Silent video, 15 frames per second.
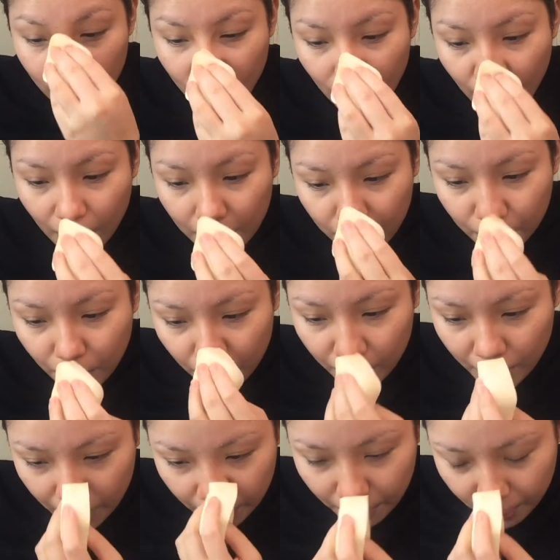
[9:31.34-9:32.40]

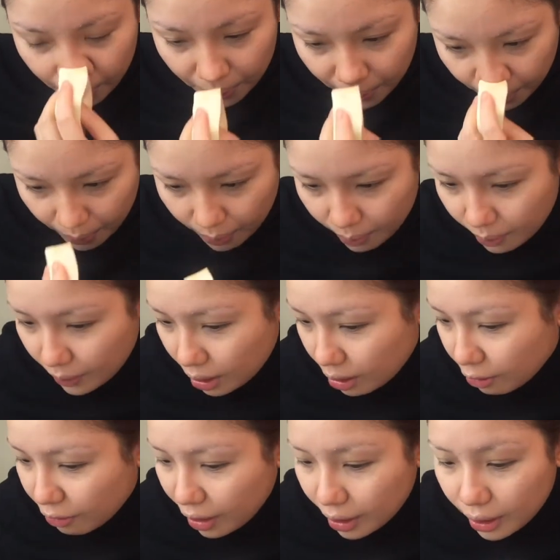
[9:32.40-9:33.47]
heartbroken by the
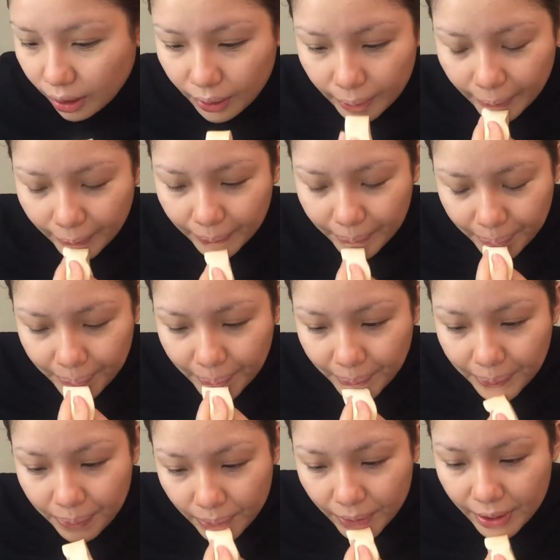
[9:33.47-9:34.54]
fact that, you
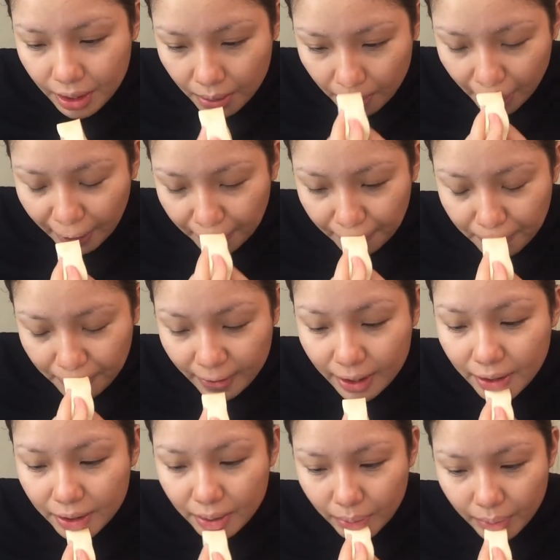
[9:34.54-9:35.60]
know, he
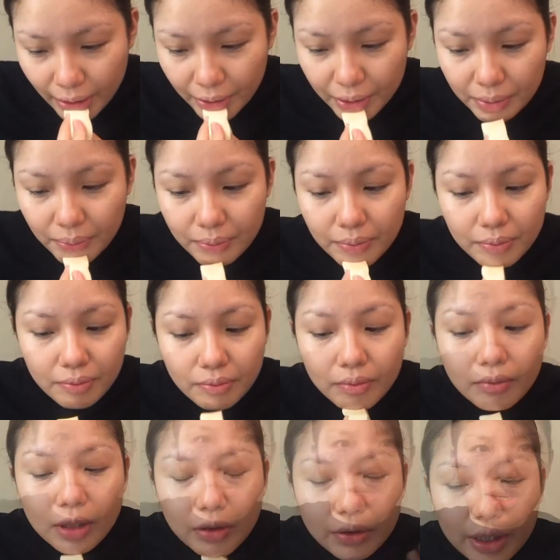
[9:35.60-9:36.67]
didn't marry
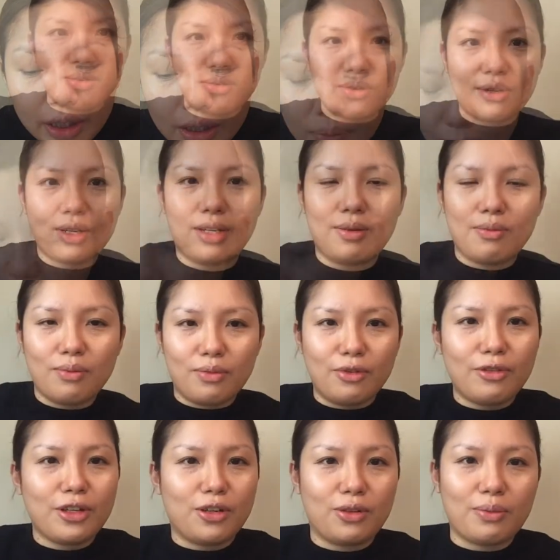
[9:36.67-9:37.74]
Maria. Now,
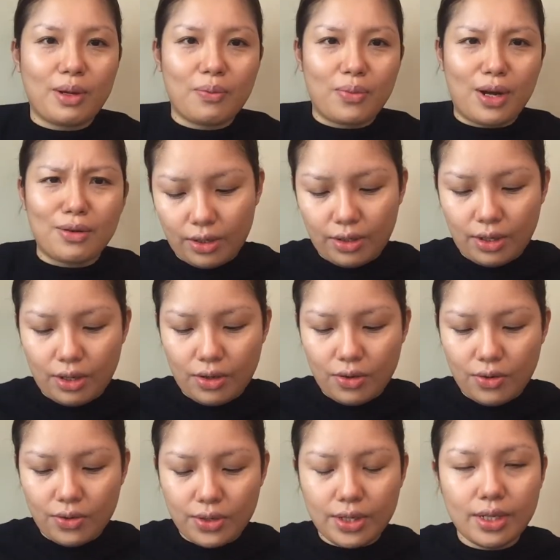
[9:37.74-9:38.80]
moving on my brow, I'm gonna
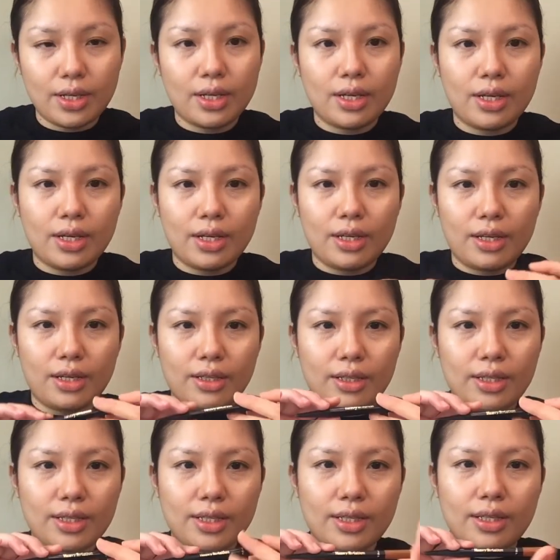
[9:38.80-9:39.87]
use
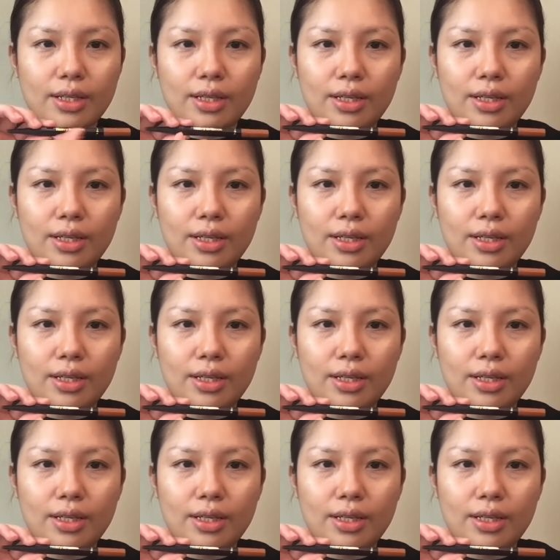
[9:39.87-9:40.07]
this